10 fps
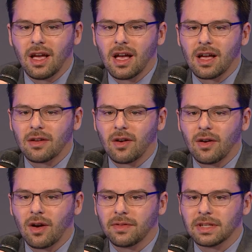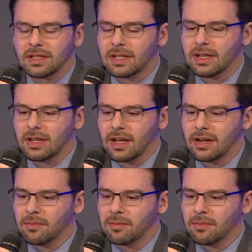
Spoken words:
obviously, kind